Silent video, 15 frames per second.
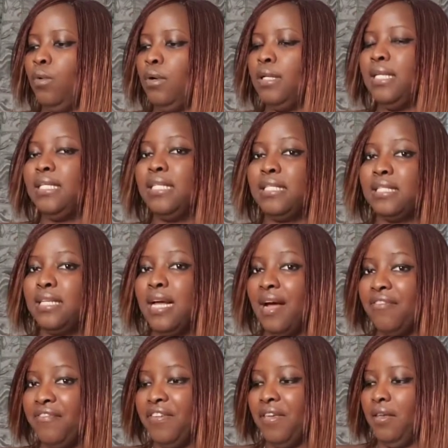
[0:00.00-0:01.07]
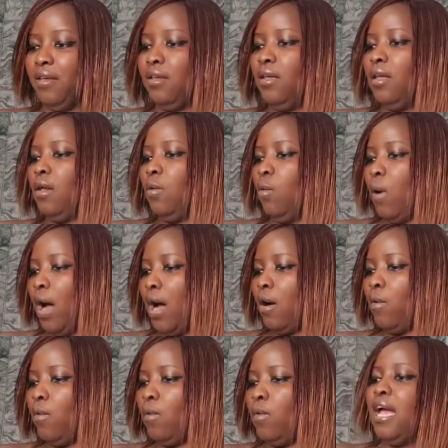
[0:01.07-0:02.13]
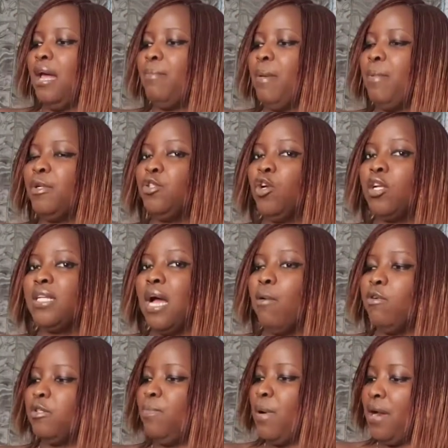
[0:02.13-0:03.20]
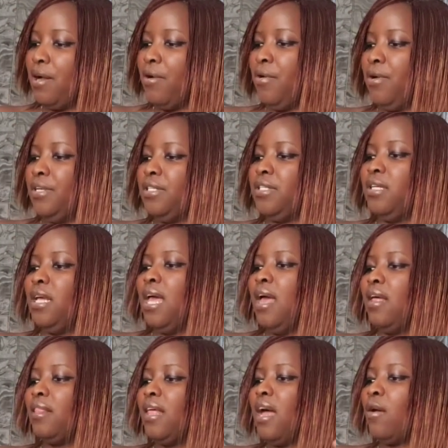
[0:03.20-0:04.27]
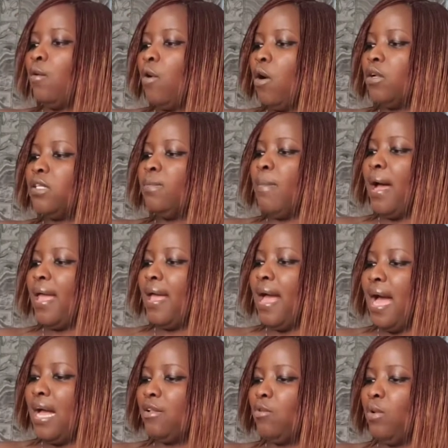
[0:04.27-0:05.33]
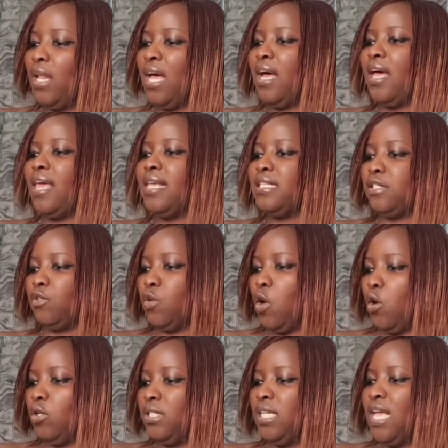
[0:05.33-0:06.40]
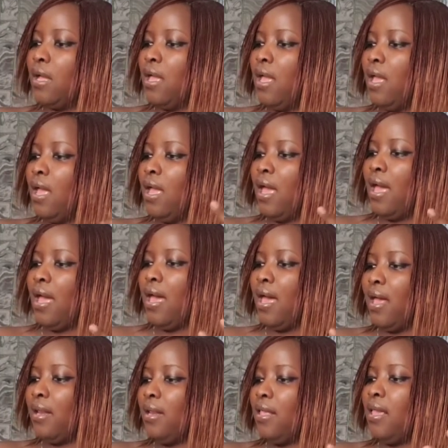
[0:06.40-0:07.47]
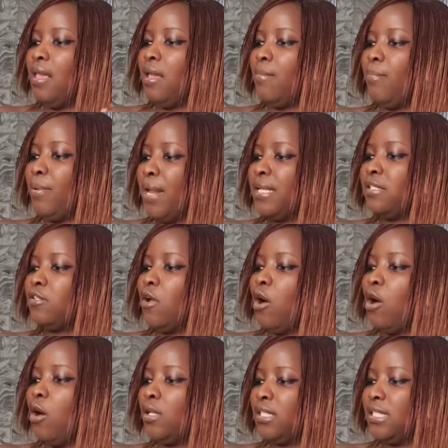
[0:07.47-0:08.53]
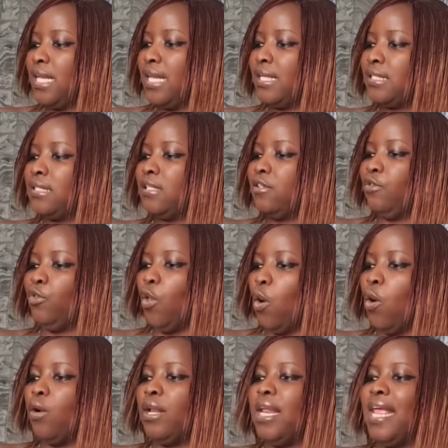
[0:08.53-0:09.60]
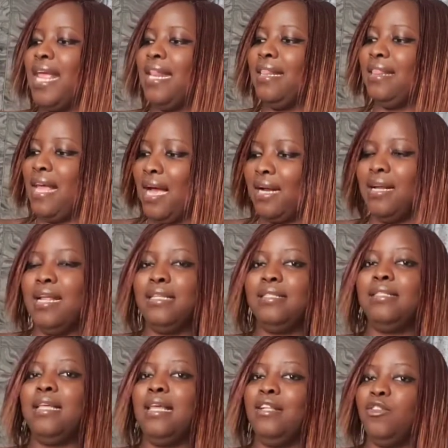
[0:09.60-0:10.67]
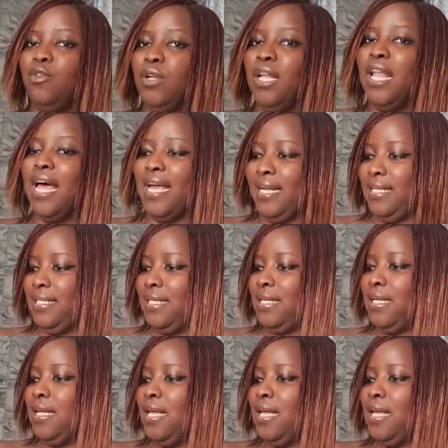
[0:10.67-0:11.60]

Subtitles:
This is Khafi. Wow. And people thought I was paranoid. Thank God my handler is God, and he brings all things done in darkness into the light.